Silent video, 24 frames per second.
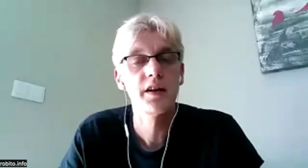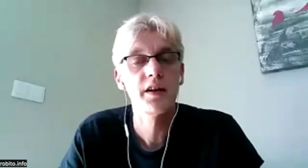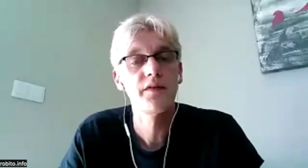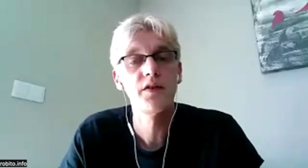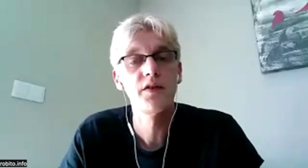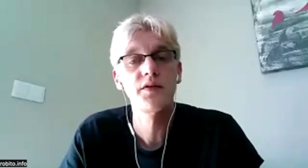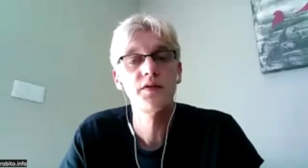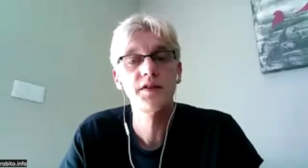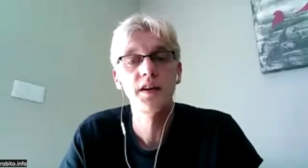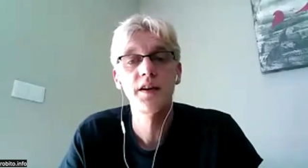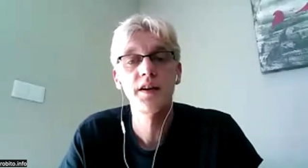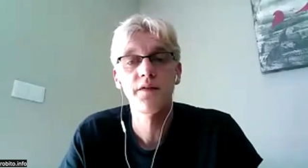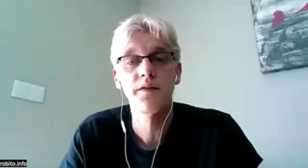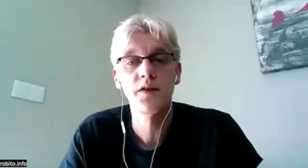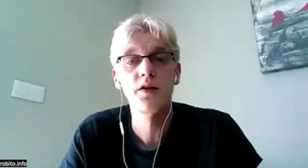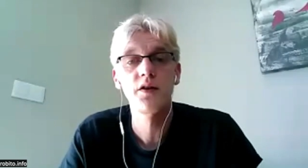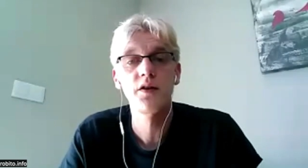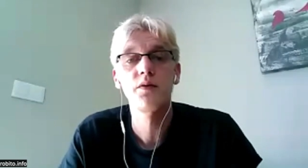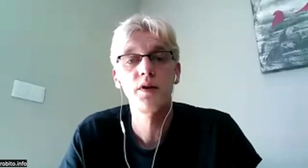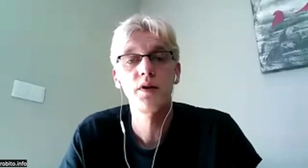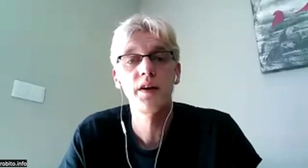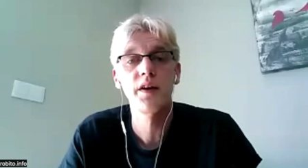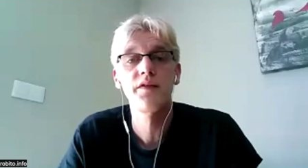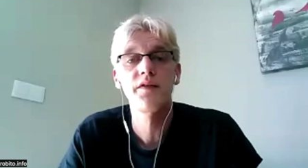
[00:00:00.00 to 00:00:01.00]
If
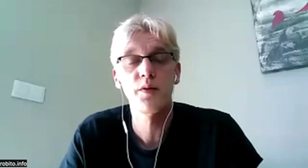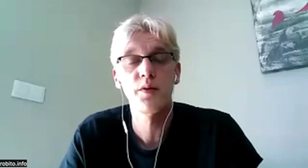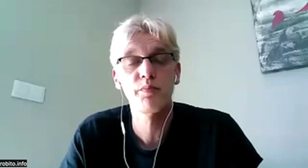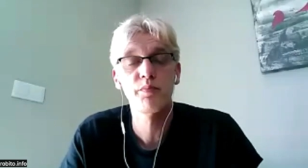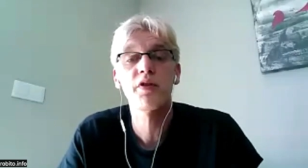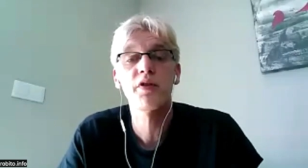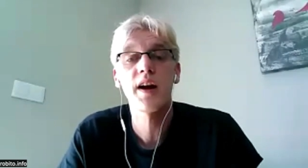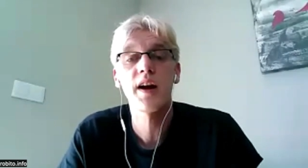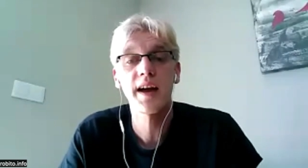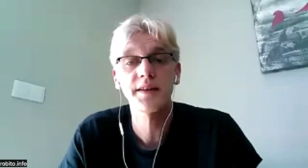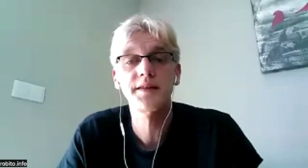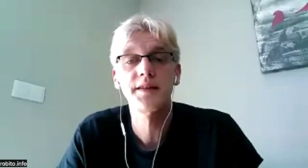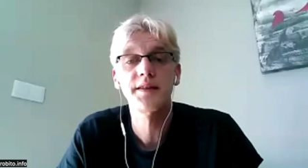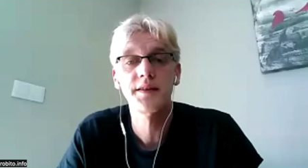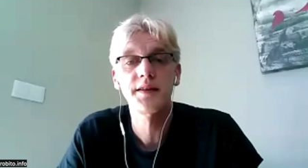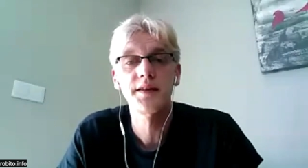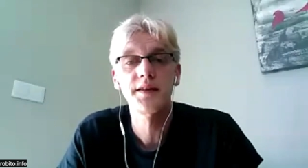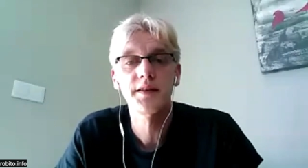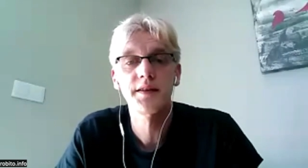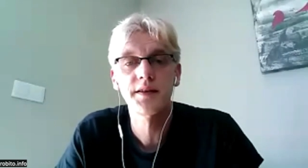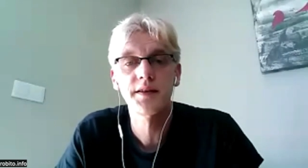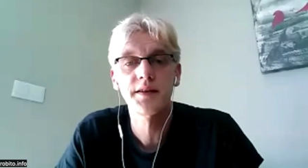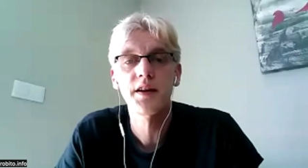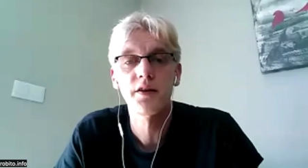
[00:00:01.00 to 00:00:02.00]
you practice
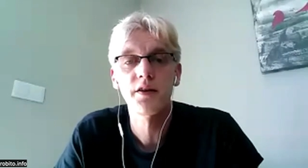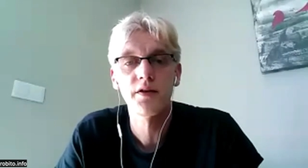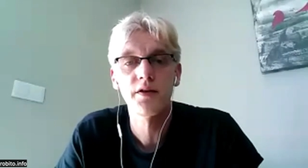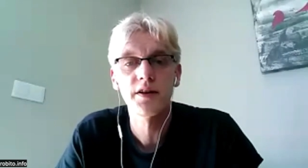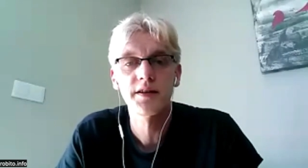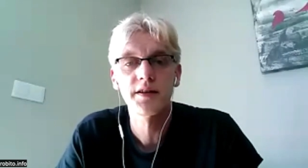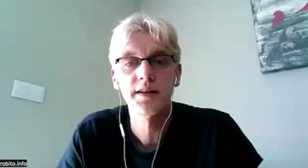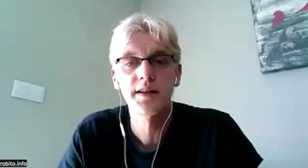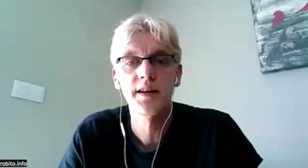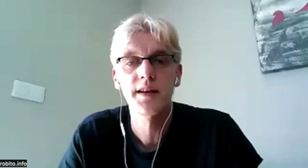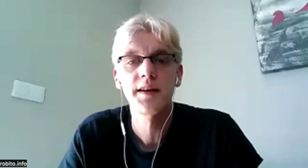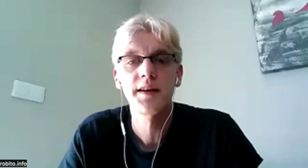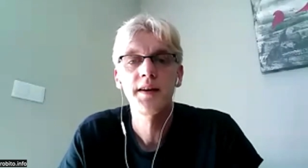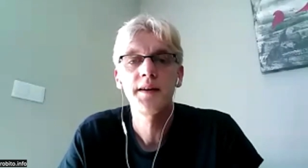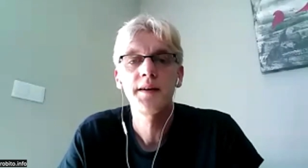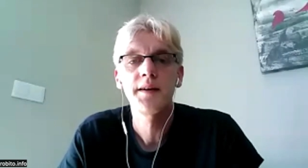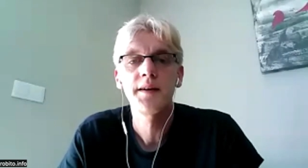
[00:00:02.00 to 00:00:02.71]
it seriously,